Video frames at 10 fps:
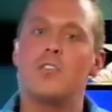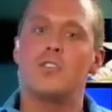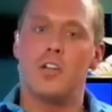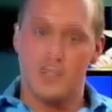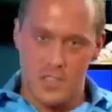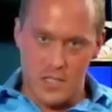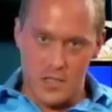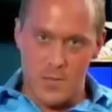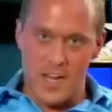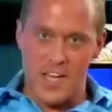Johnson
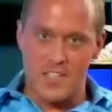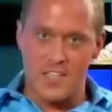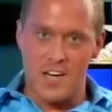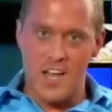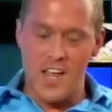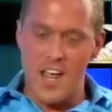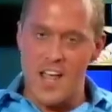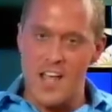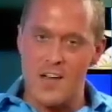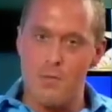is my guest today,
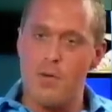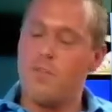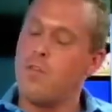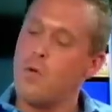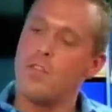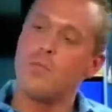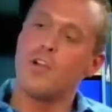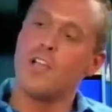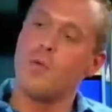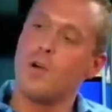and before the
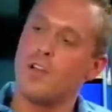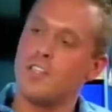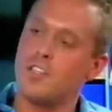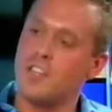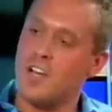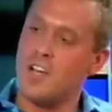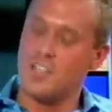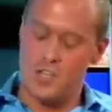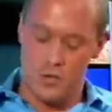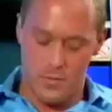break I wanted to talk
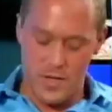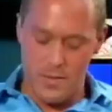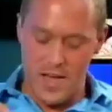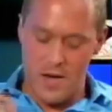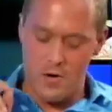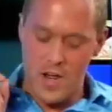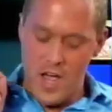to you a bit about